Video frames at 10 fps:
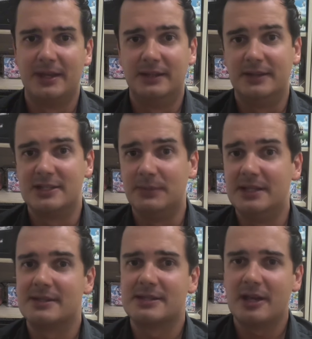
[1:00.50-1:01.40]
This
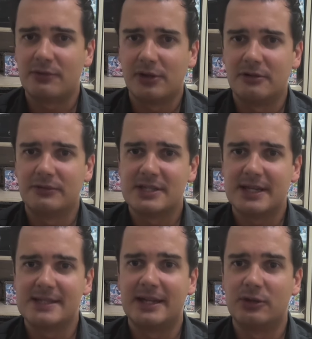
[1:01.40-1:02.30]
means several of the
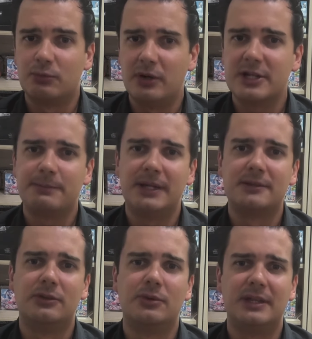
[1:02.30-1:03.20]
sets that were
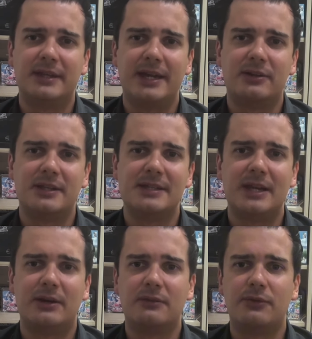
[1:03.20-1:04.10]
expected to retire this
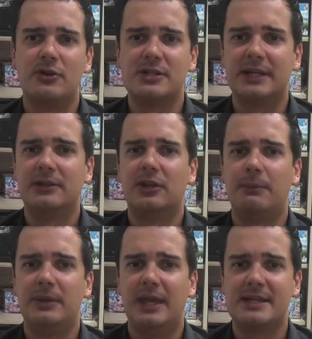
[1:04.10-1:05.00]
year at first ended up
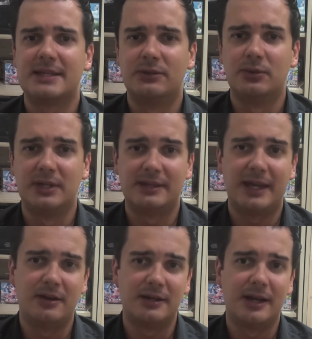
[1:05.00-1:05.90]
being set to
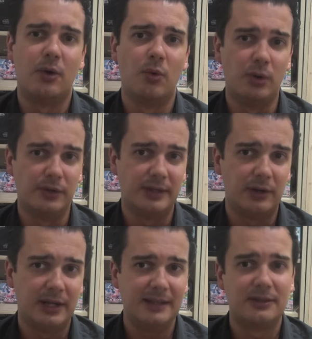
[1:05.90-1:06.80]
retire now 1 year
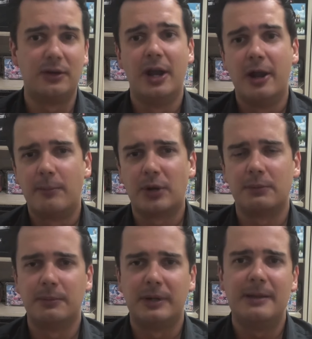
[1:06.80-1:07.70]
later,
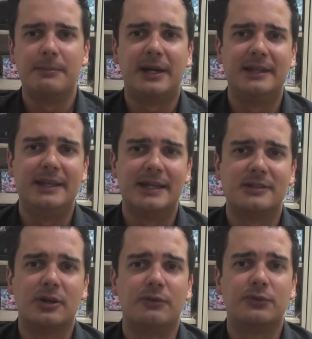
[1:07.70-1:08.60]
probably by the end
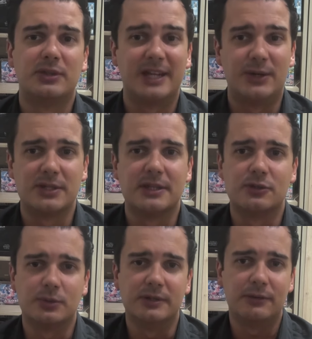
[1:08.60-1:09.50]
of
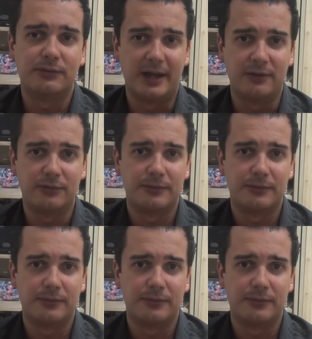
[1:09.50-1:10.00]
2025.